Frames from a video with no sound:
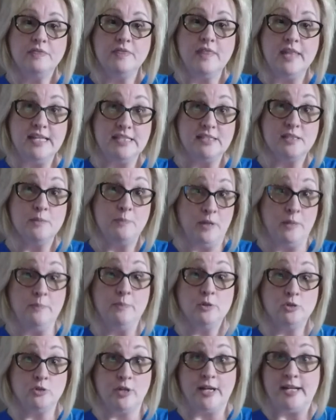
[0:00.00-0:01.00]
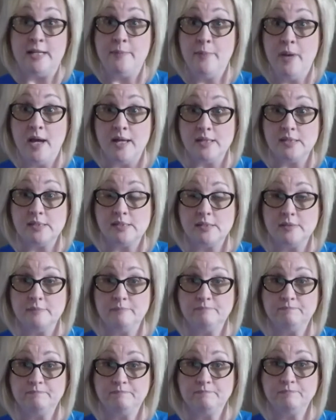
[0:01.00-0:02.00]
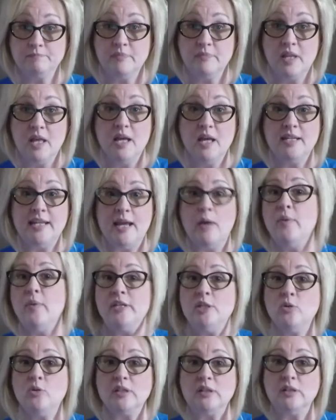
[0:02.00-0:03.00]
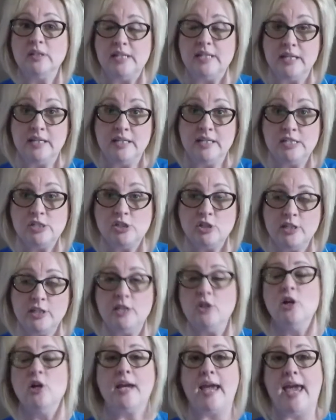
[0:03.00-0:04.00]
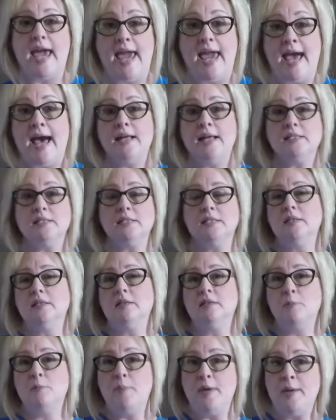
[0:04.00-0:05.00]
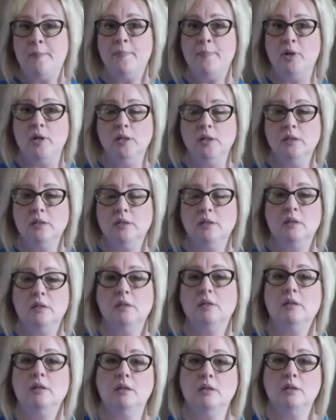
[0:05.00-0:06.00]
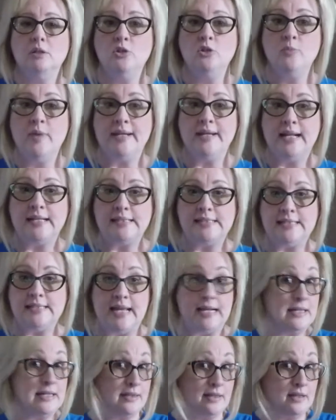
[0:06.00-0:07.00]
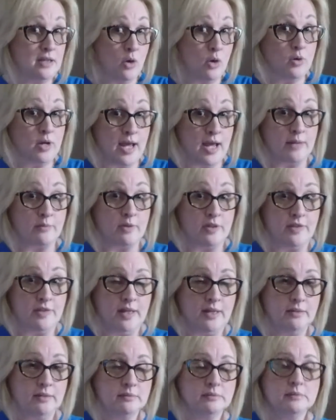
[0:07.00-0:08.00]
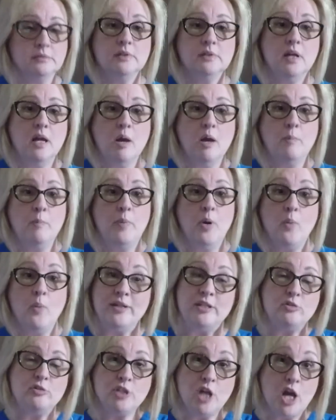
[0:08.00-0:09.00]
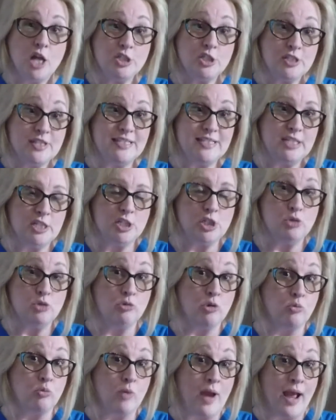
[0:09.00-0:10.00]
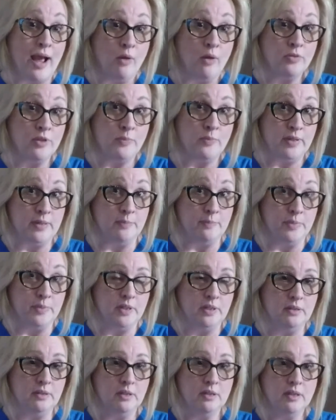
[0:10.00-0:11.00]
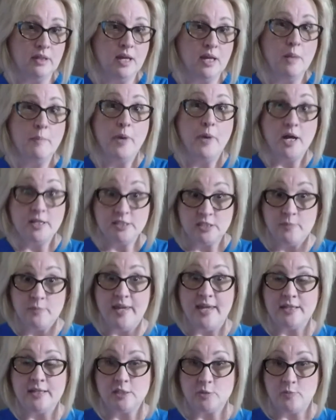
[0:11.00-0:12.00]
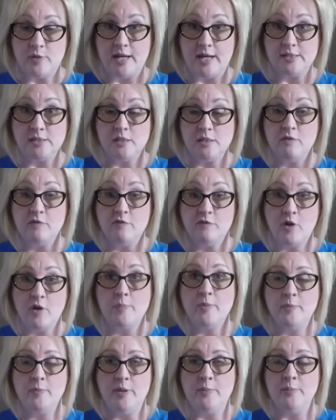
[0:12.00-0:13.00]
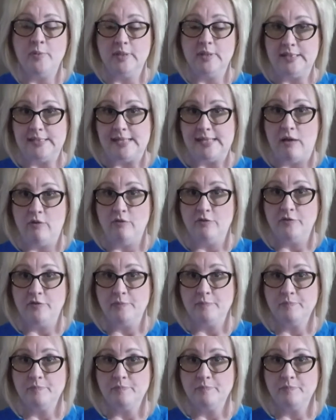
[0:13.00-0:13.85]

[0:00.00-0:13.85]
Is the pimple draining pus? Now, when you initially look at the pimple, you may not see anything going on with it, but when you touch the tissue around the pimple, pus may express from the pimple itself.